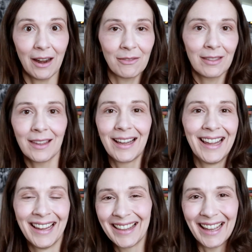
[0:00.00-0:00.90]
everything
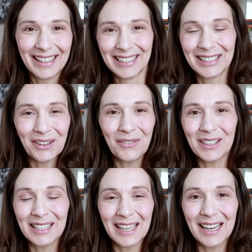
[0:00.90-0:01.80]
that is
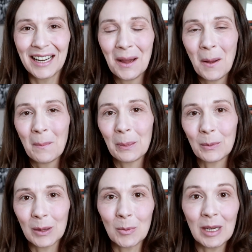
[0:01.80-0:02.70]
surfacing
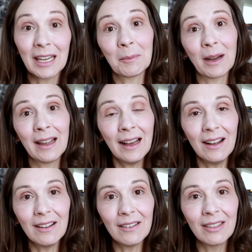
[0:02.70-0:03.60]
with me and my
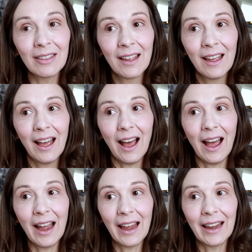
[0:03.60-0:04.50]
health,
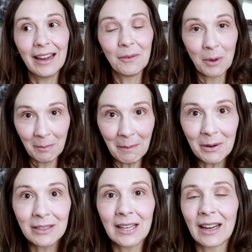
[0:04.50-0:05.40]
I
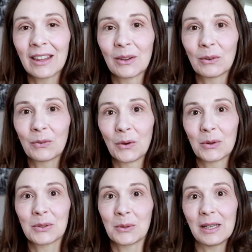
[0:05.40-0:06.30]
remembered taking those
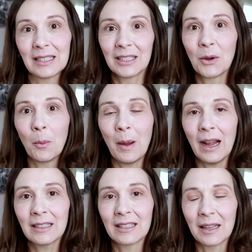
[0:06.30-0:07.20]
photos, so I did go
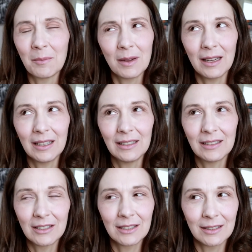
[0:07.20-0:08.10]
back to them
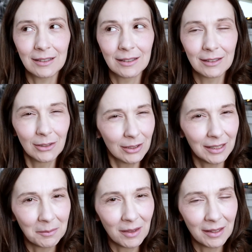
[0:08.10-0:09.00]
and just looked
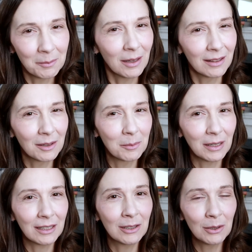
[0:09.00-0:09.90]
at them a little
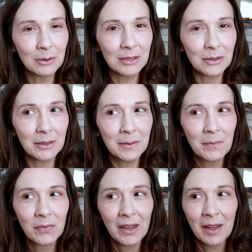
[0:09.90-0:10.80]
bit closer.
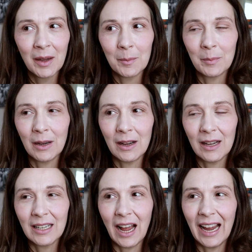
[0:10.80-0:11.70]

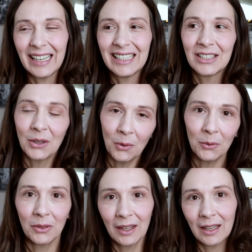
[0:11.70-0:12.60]
But I
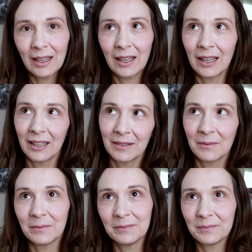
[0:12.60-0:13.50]
don't think
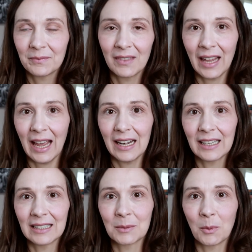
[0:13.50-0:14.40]
that
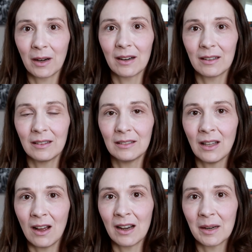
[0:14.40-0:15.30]
is where
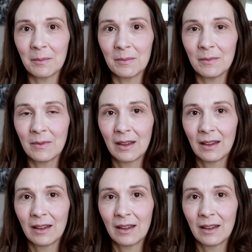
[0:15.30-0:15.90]
Lyme